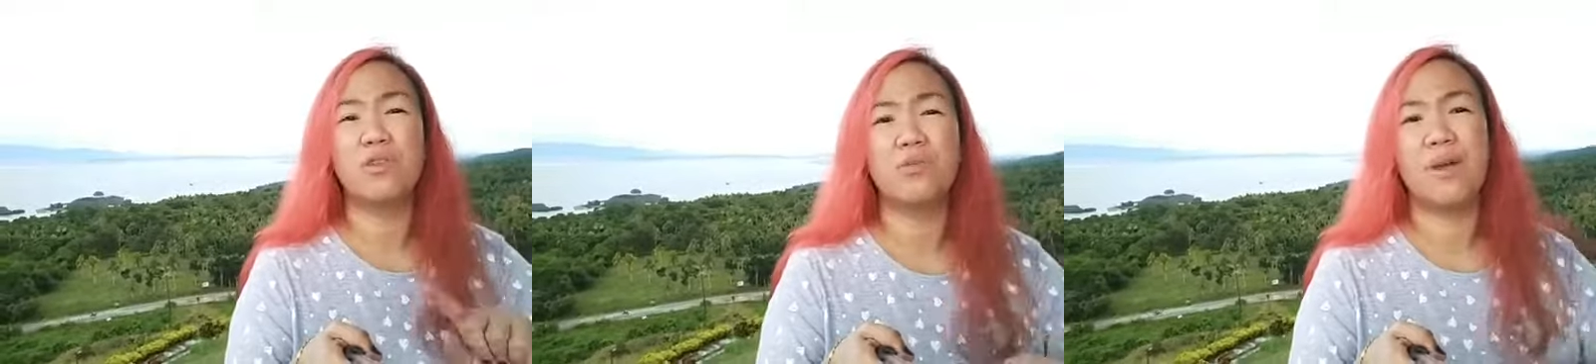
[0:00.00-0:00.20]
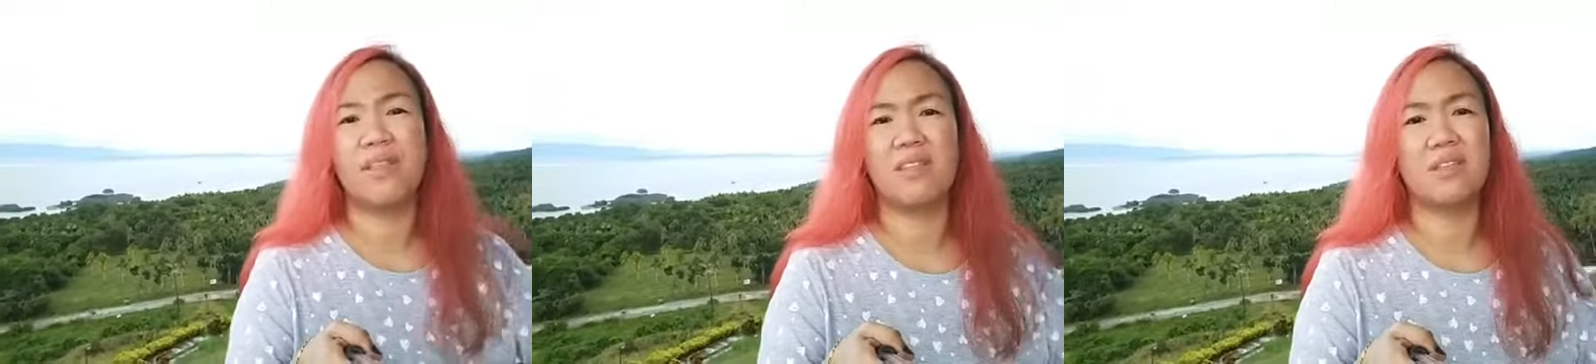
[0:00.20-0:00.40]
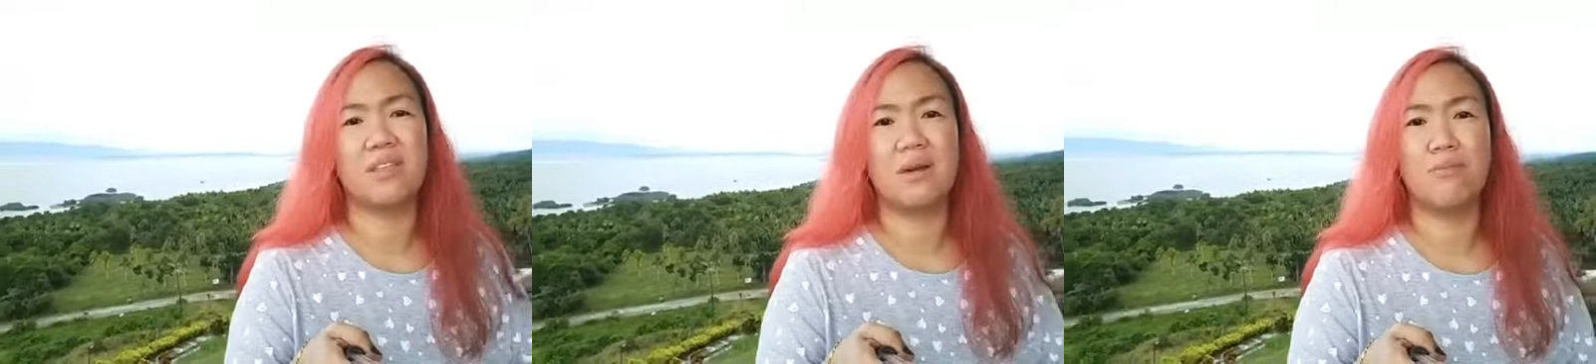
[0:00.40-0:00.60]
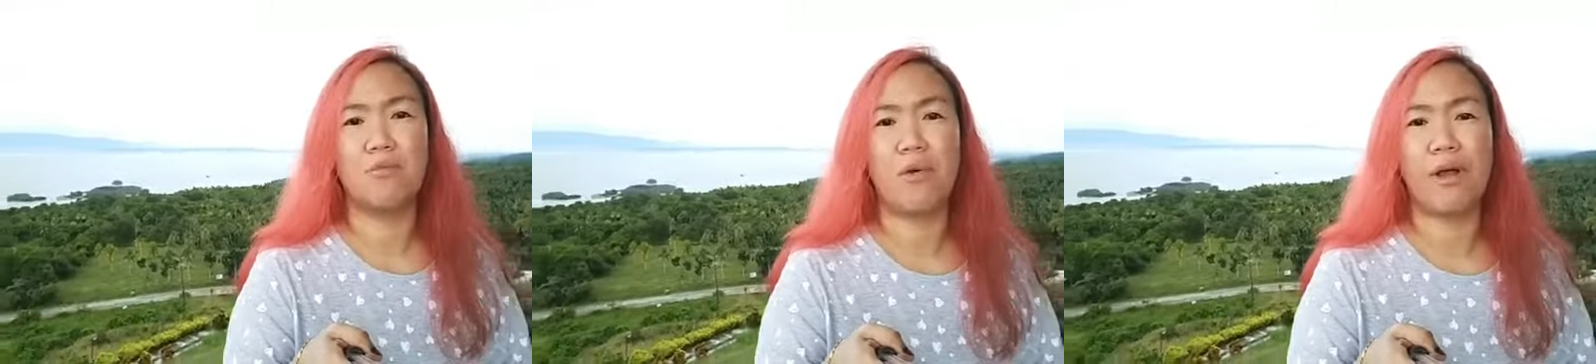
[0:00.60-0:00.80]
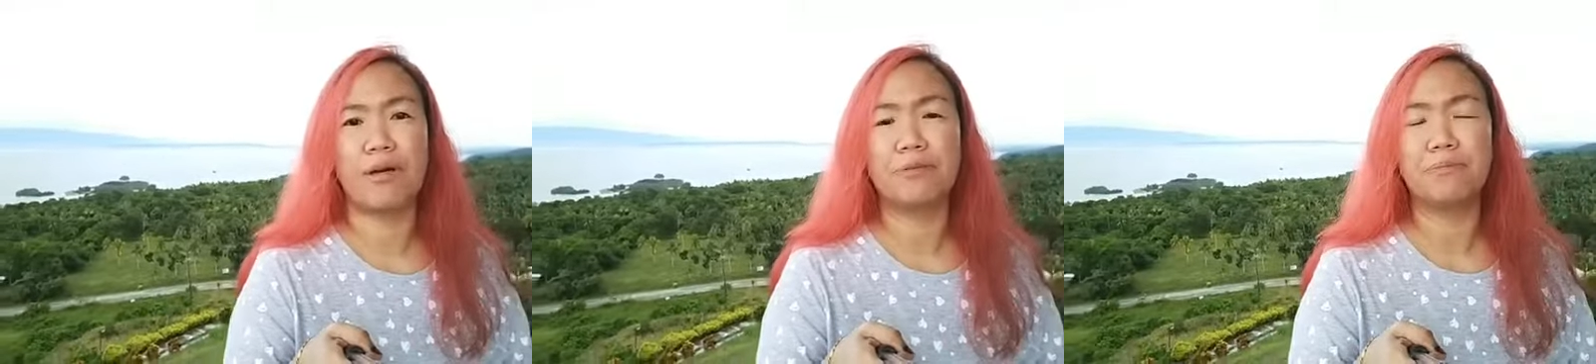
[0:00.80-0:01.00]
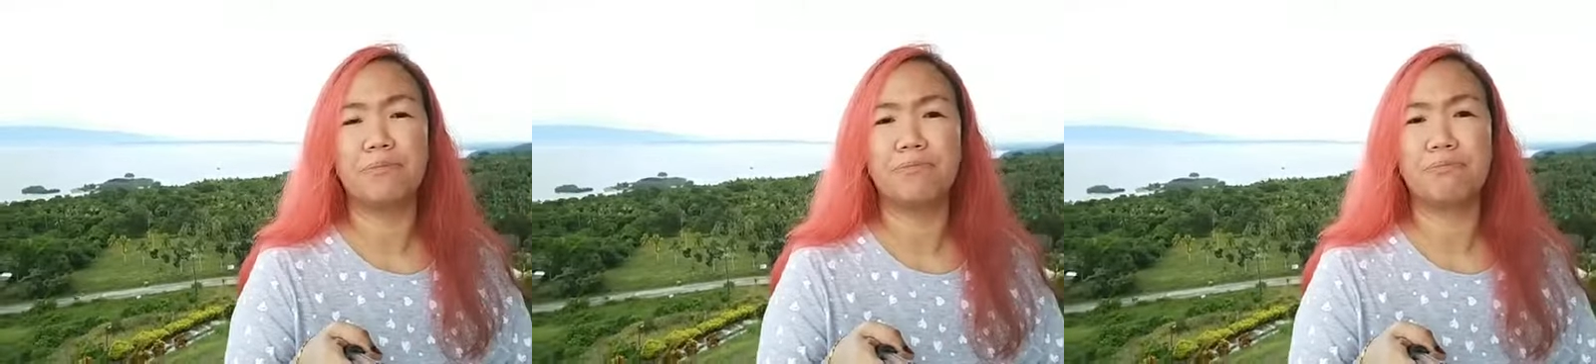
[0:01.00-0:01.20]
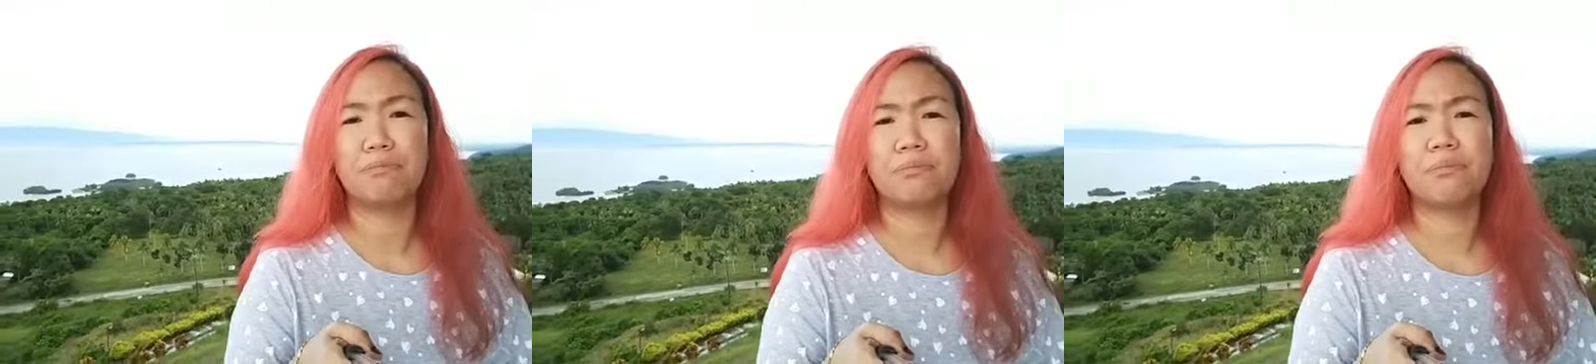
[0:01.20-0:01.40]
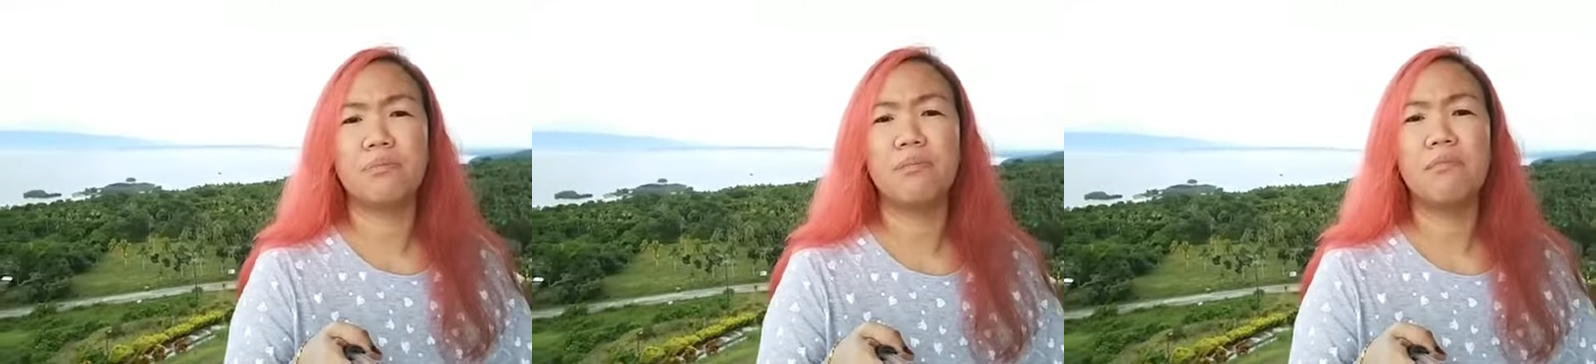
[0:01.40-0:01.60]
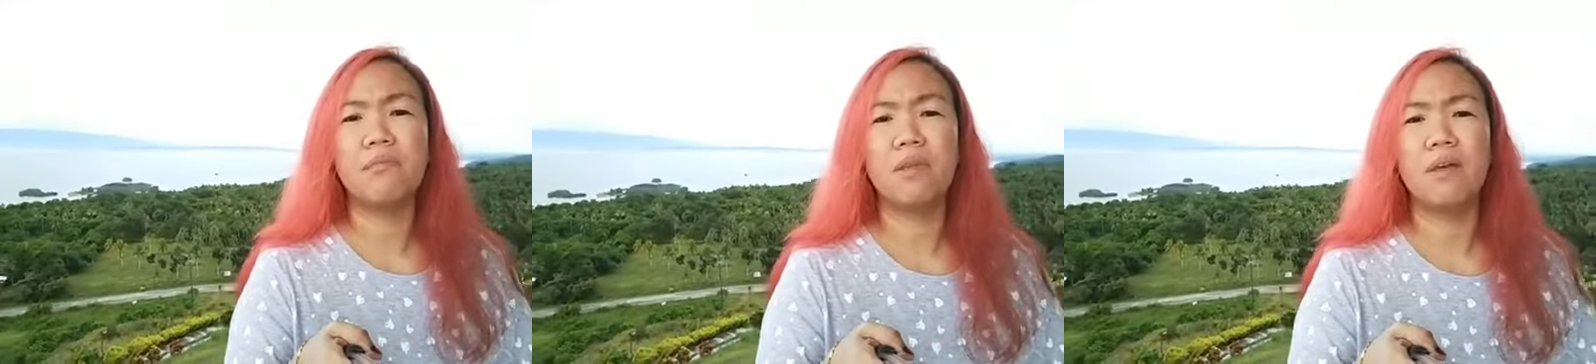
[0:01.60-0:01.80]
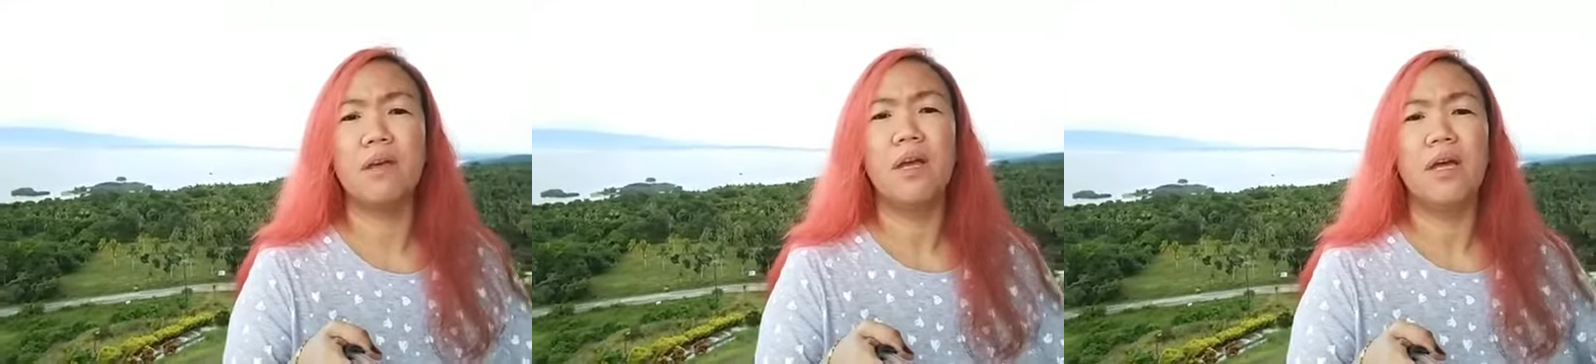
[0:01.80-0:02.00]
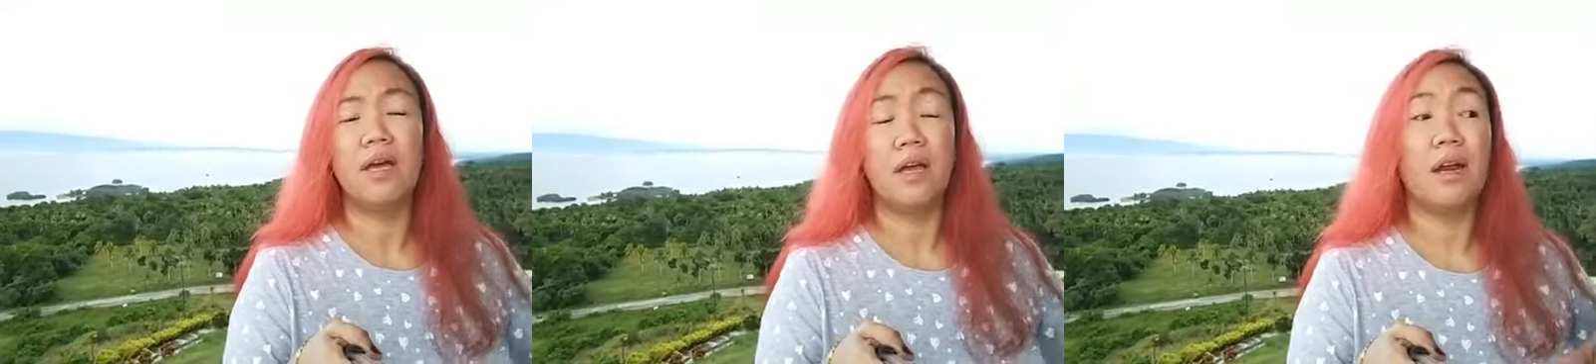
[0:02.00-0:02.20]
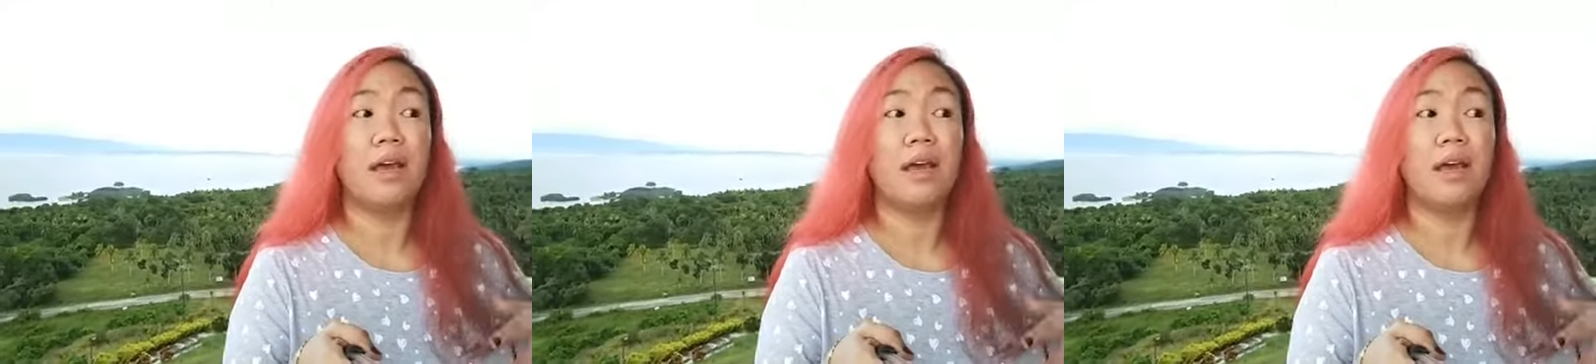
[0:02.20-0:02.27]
read that somewhere. And